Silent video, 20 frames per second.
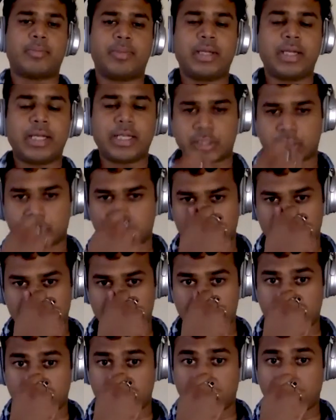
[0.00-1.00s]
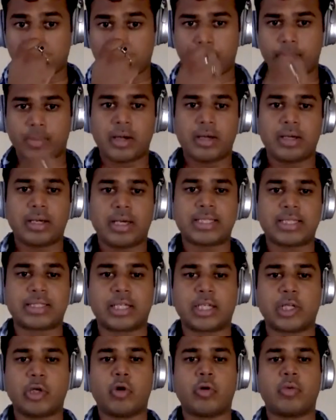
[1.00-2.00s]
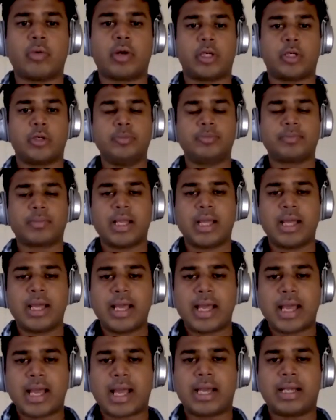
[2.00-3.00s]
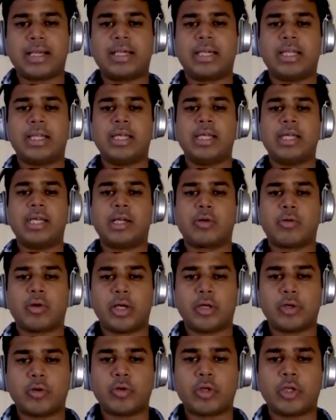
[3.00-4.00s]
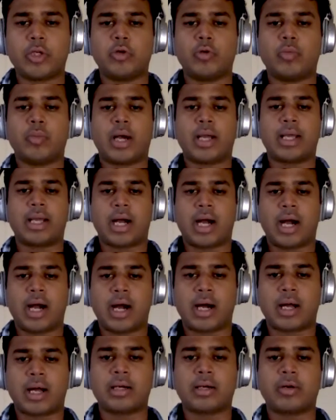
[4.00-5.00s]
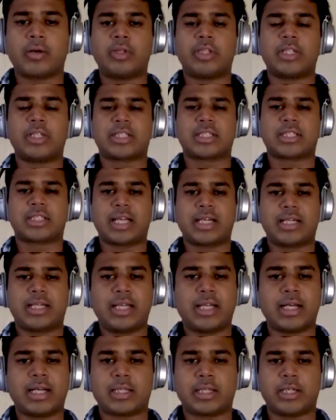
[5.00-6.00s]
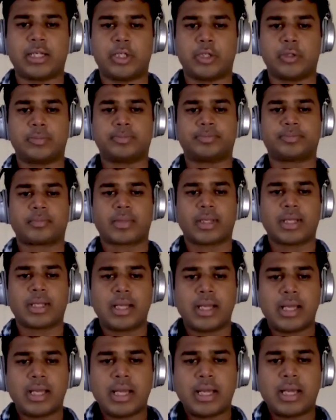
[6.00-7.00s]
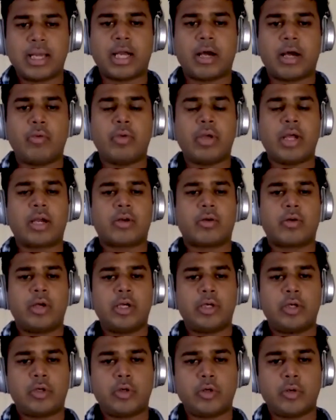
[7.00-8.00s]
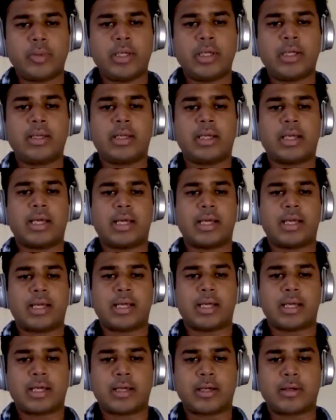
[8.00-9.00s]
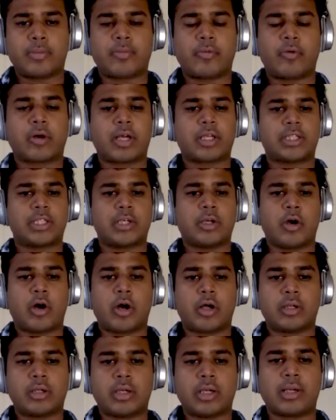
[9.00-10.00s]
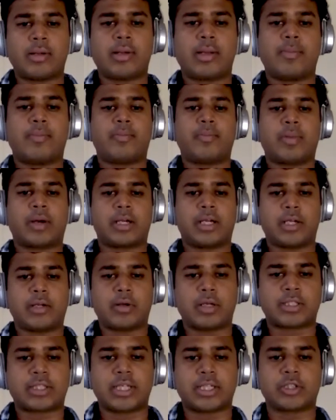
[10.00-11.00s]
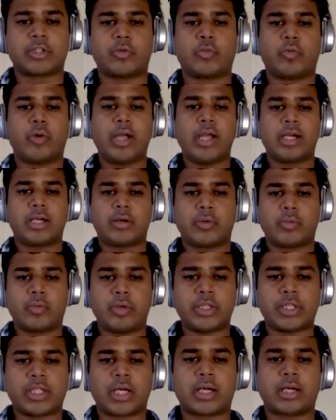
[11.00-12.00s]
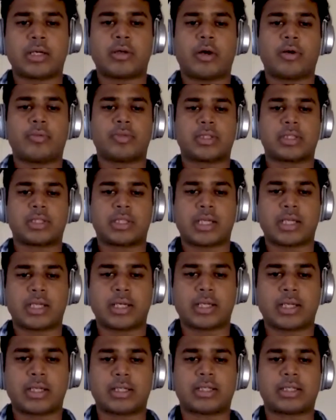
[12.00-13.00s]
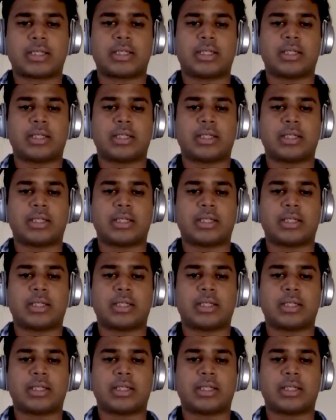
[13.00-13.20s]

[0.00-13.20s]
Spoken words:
biggest number, less than q over 2, and t equal to q by r, which is slightly greater than 2. Now we are going to be focusing on a particular sets of weight, which are of the